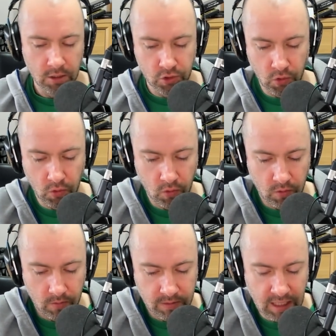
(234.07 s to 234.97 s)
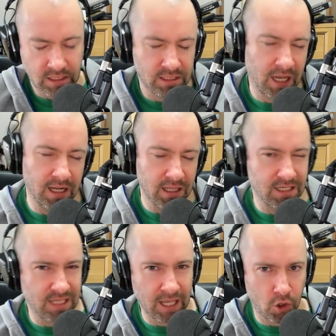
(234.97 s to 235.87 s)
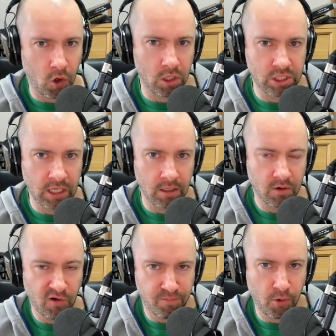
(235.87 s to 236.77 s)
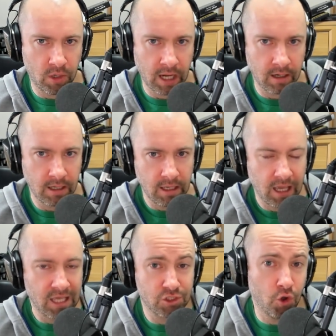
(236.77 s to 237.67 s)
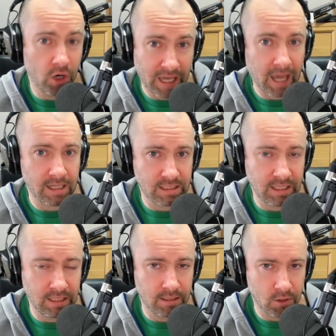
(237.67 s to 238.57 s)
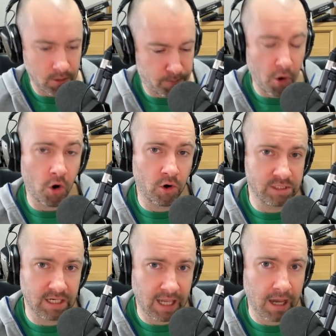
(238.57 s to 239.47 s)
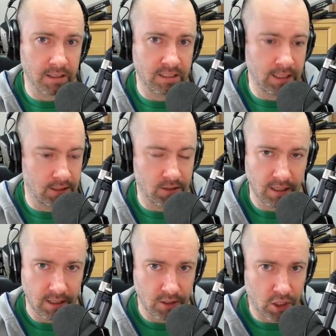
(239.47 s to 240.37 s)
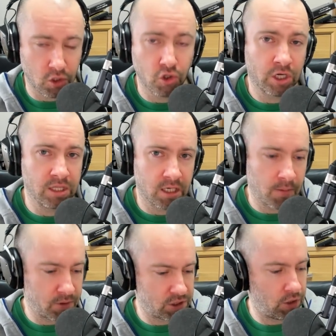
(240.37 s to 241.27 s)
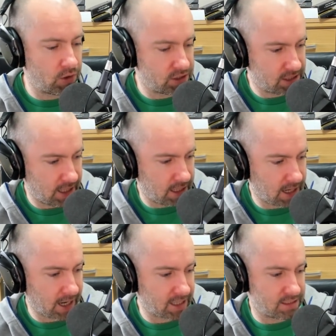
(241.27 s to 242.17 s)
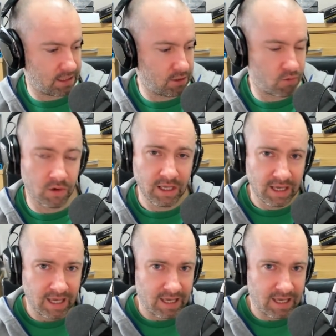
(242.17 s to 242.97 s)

So this is kind of like psychology of poker. It's not guaranteed. Pot odds are guaranteed. You can look at the numbers and you could say, I, you know,